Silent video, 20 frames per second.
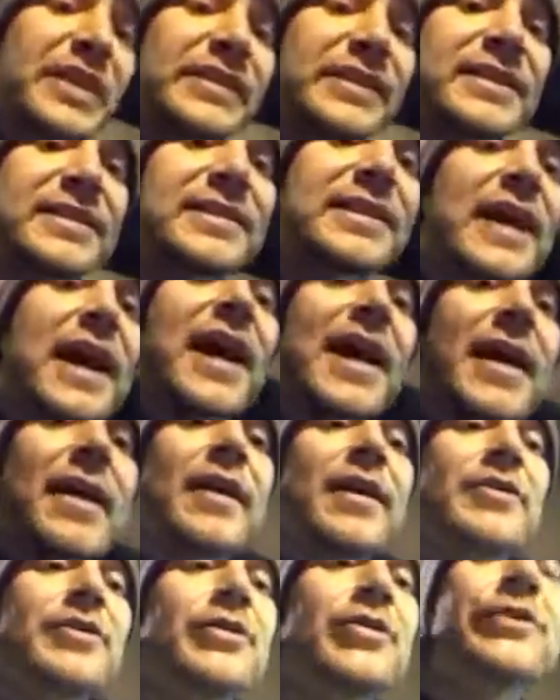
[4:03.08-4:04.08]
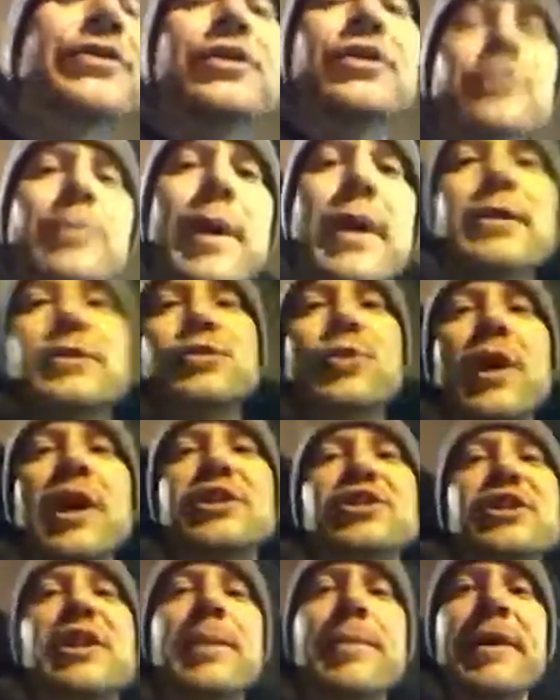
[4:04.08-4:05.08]
this guy on YouTube I was
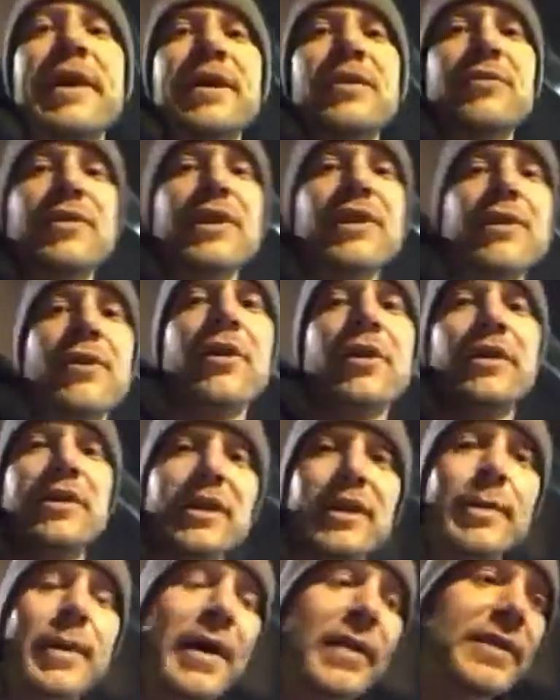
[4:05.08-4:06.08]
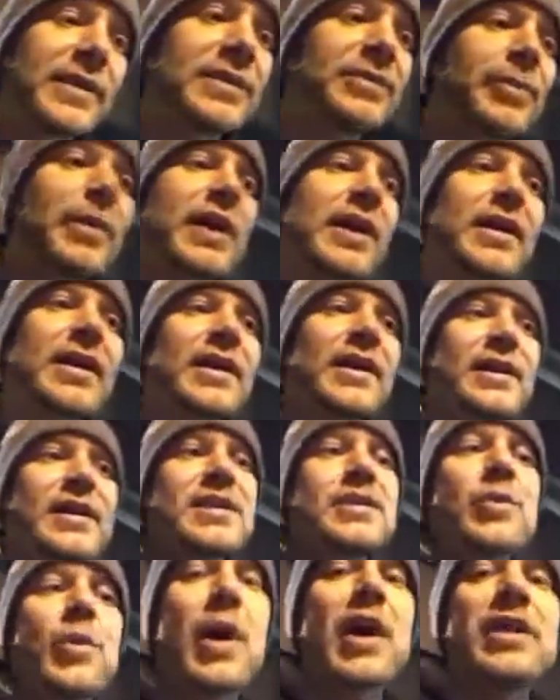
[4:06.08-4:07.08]
watching, I made a video earlier about this, but
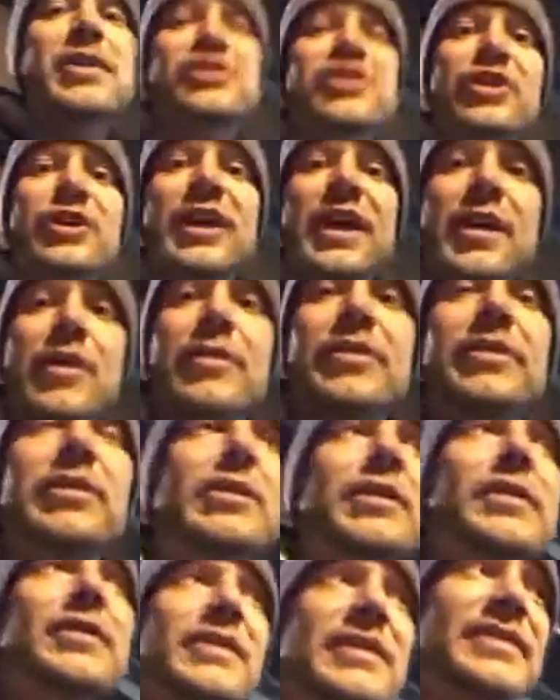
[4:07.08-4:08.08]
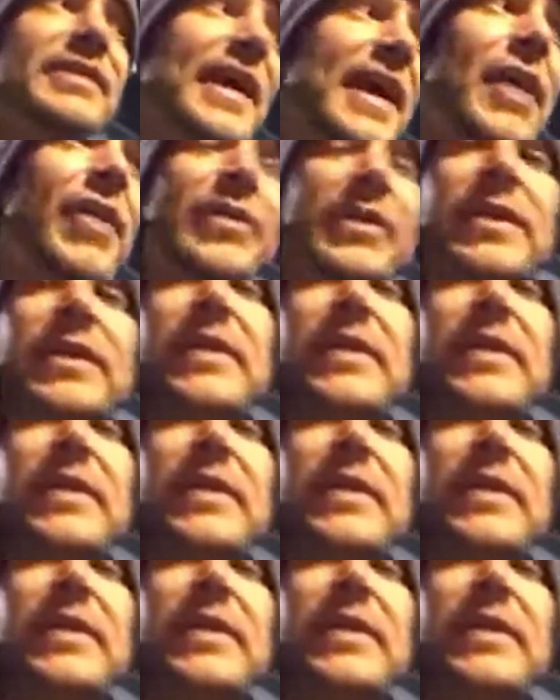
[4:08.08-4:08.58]
he walks around this town